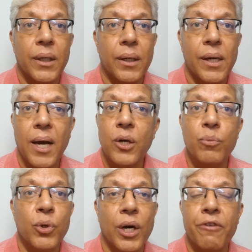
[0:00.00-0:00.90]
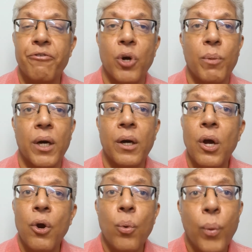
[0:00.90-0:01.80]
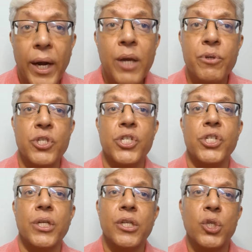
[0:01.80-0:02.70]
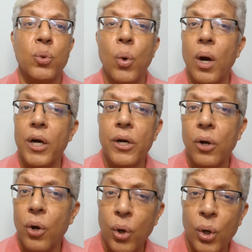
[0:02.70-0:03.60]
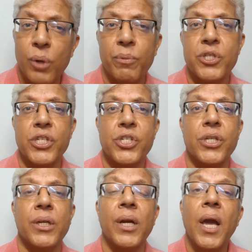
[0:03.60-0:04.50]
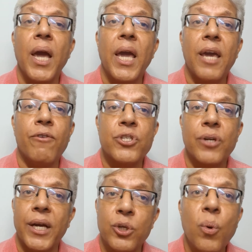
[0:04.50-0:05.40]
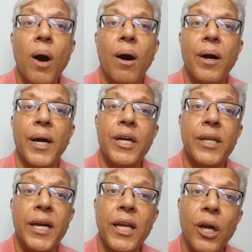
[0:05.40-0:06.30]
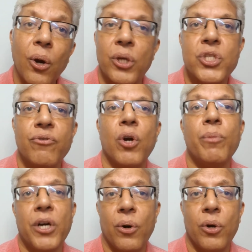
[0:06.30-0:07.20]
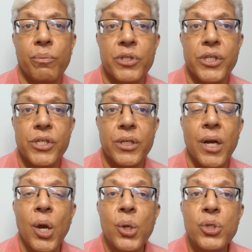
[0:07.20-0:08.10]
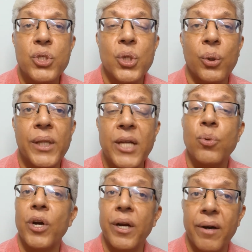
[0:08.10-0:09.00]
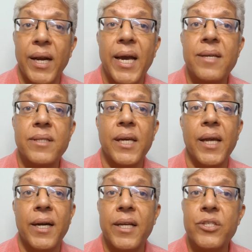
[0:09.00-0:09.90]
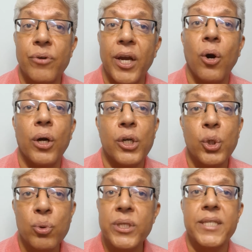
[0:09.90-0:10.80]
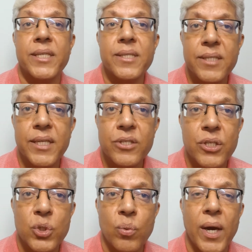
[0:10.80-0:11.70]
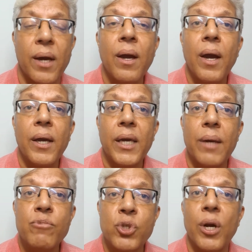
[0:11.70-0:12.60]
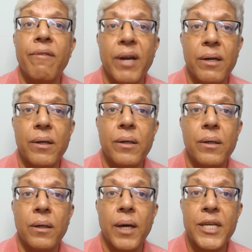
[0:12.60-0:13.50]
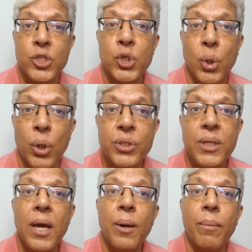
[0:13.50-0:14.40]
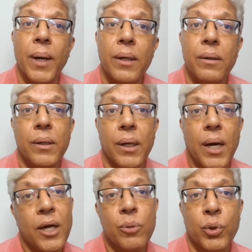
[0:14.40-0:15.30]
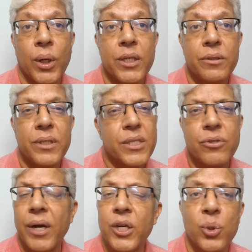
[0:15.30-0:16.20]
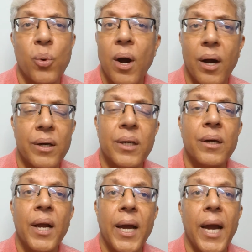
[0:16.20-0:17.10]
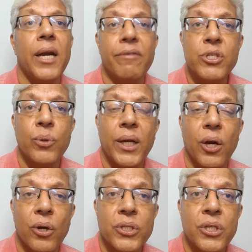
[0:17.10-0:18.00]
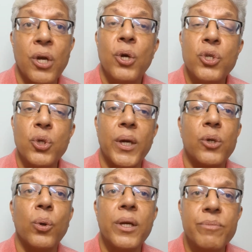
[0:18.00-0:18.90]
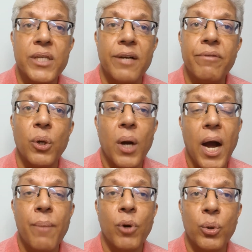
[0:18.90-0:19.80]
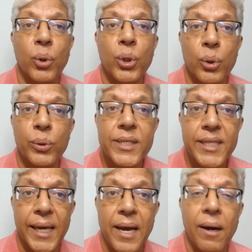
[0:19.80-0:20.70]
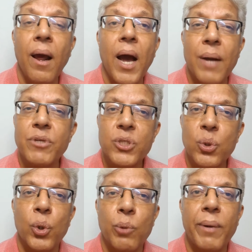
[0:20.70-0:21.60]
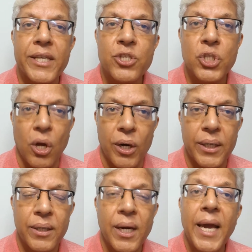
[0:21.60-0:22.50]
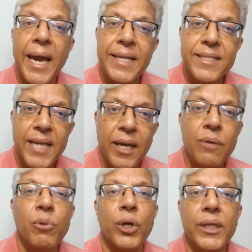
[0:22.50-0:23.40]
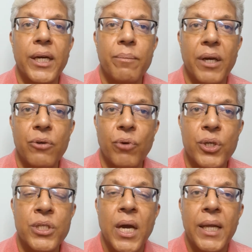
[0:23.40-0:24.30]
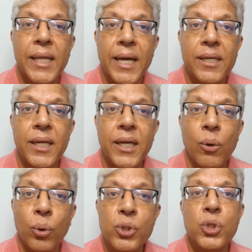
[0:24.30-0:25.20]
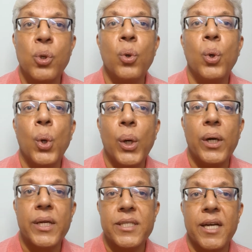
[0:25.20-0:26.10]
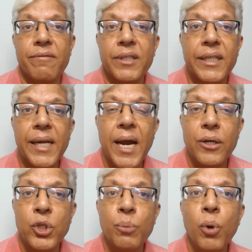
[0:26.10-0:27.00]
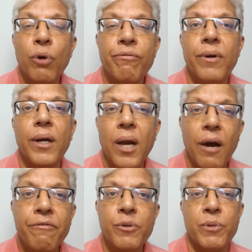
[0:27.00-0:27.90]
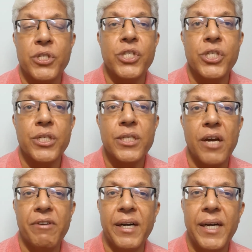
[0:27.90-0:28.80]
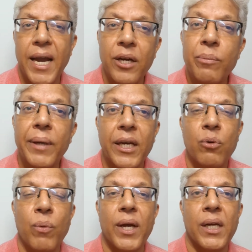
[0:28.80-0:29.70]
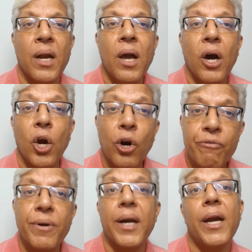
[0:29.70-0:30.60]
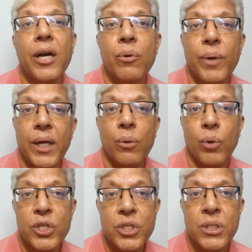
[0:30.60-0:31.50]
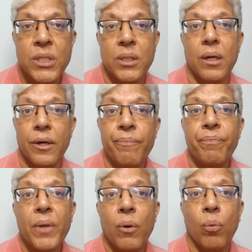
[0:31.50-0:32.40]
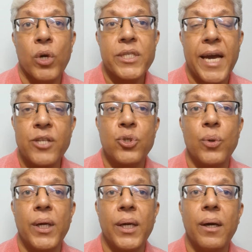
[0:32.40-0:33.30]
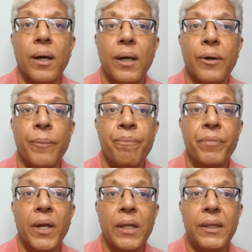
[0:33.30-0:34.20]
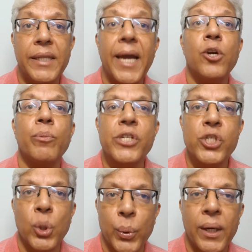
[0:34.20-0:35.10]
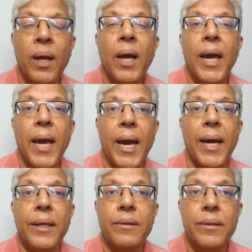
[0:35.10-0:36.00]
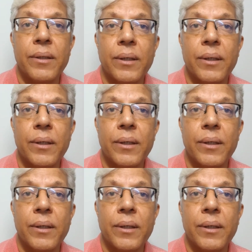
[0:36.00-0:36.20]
Nakamura, from a winning position to a drawn position, he was trying too hard, and then he lost from a drawn position. So that's what he realized. He at least recalled two such instances where games should have ended as draws, but Nakamura just tried too hard and eventually lost. So he told himself, look, I'm not going to do this again. I'm just going to play solid. And second point that he made was that he also discovered that Dubov loved positions that were dynamic, where a lot of creativity was actually there to be shown. And